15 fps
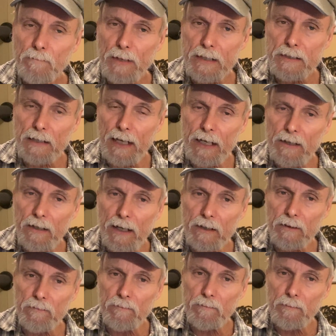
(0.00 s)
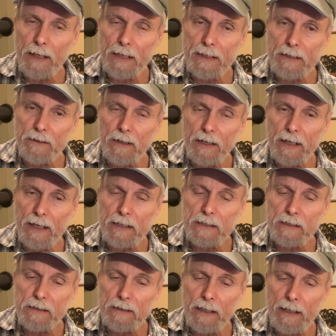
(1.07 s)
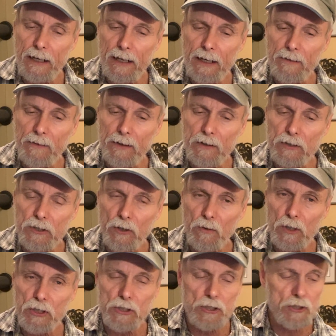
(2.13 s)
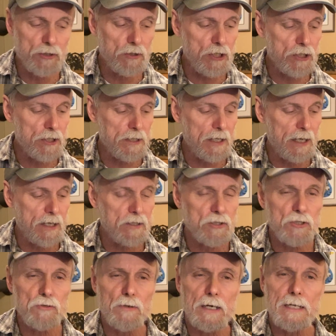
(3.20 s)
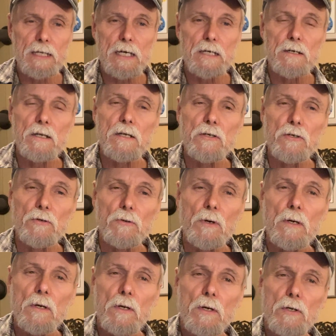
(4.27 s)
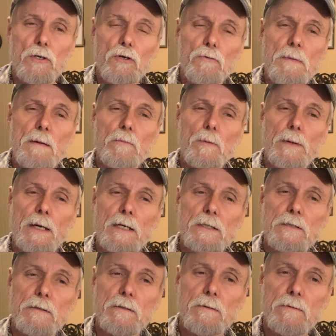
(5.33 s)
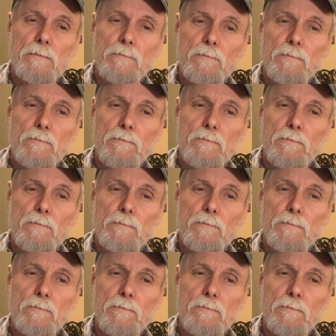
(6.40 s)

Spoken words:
That's kind of like a melody in the last line there. So let's just listen to that. Just try to get it in your memory banks. And